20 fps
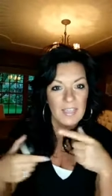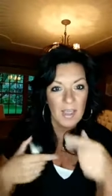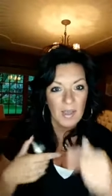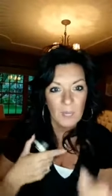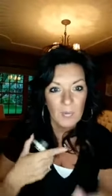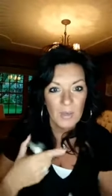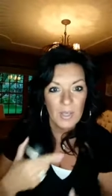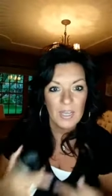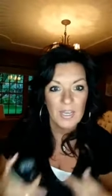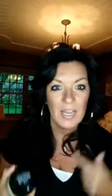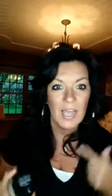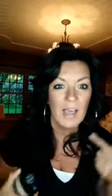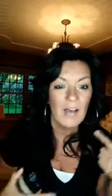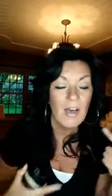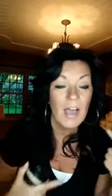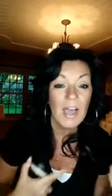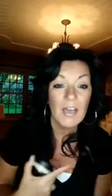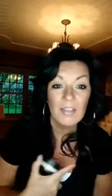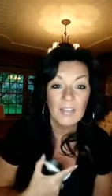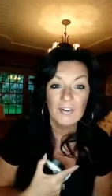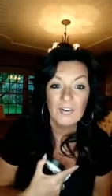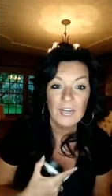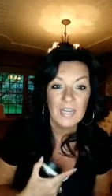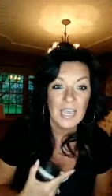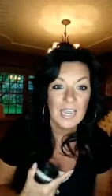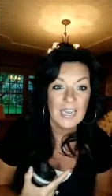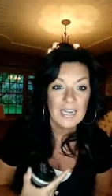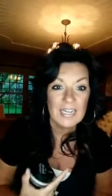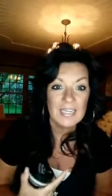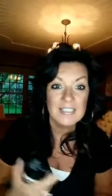that will allow other
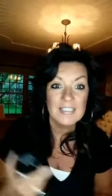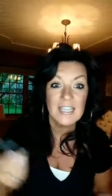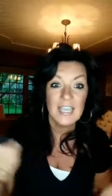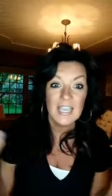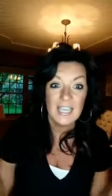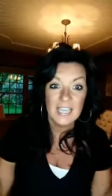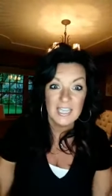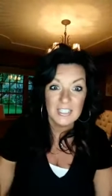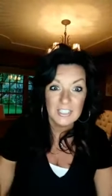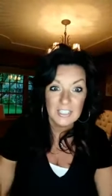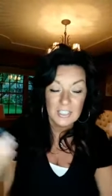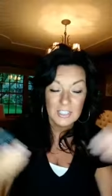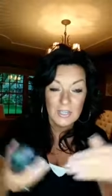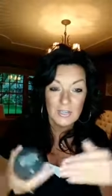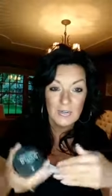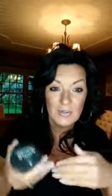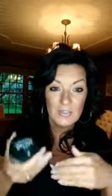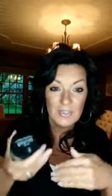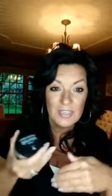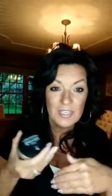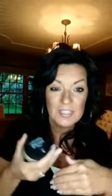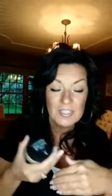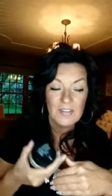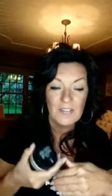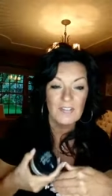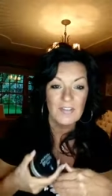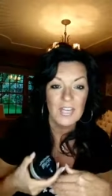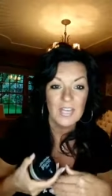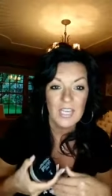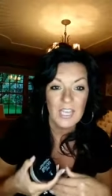ladies into this
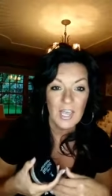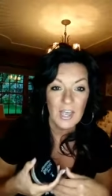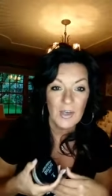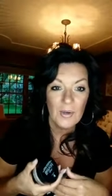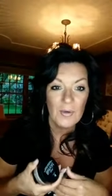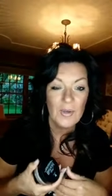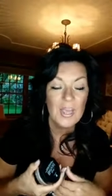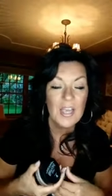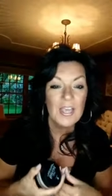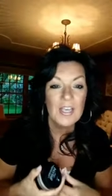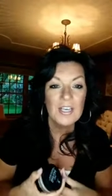video